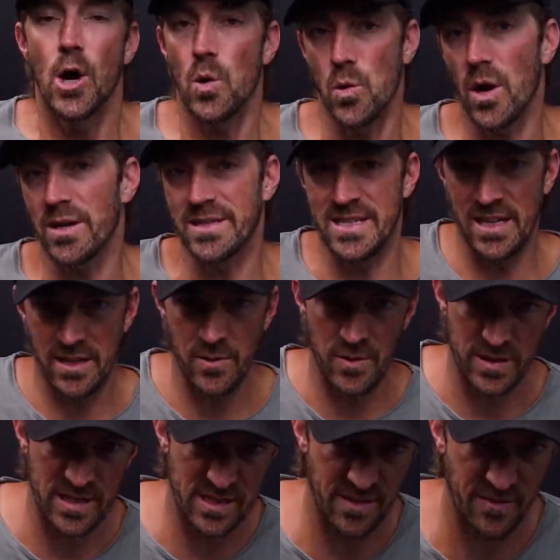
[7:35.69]
We're all dealing
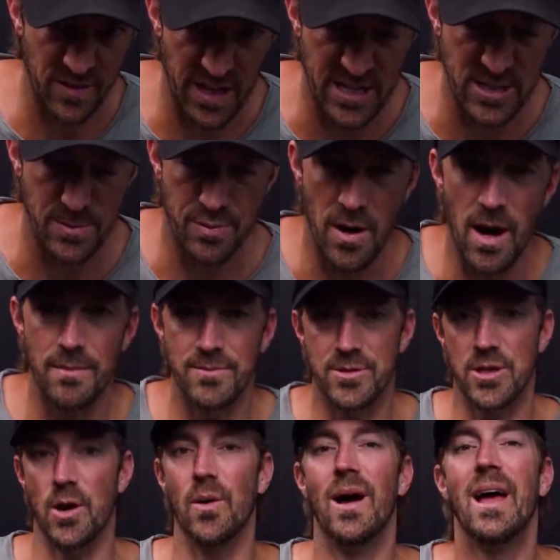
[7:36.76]
with this inflation problem,
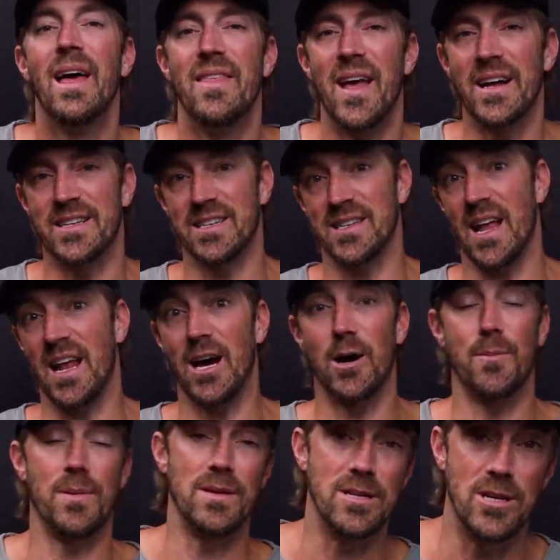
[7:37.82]
so that does not
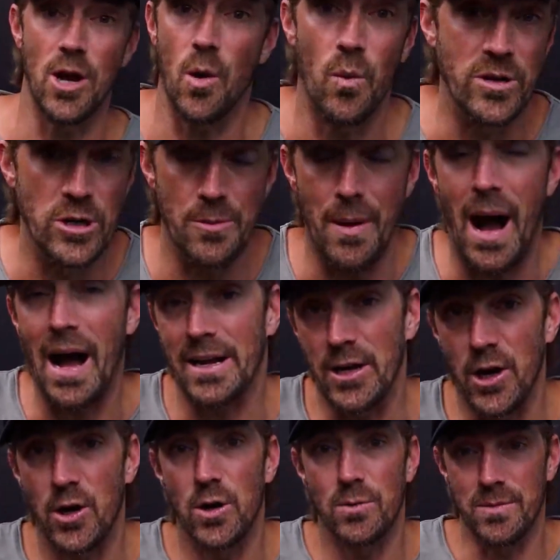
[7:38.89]
help. And, when you're buying a
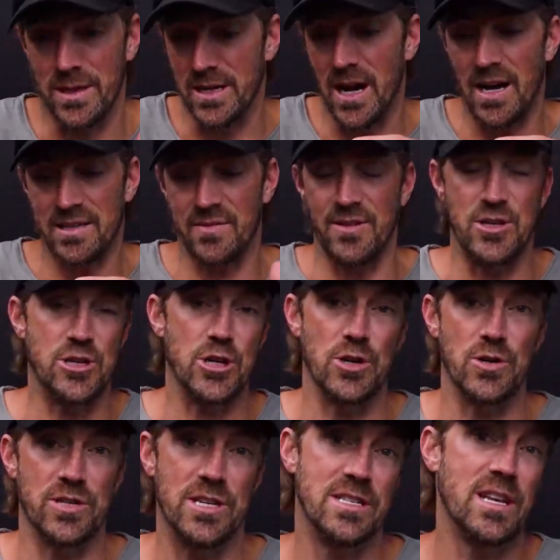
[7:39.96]
home, the cost of
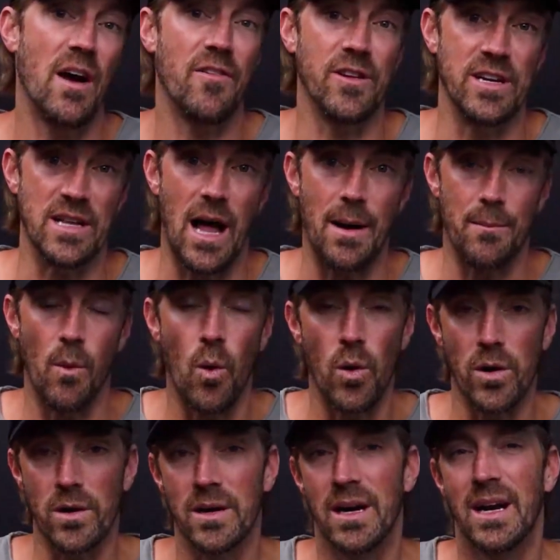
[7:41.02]
insurance is definitely a lot
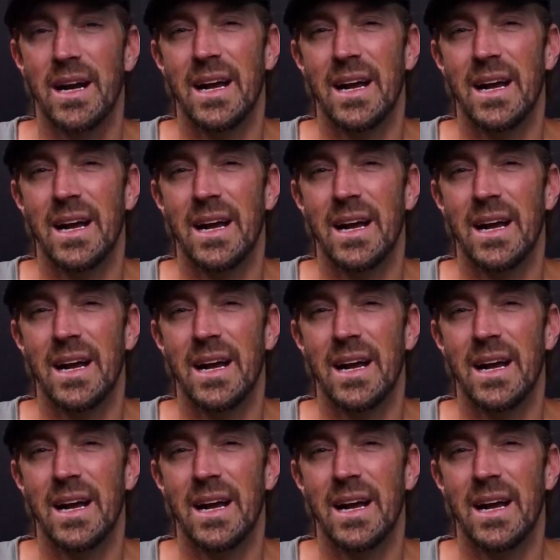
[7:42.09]
more.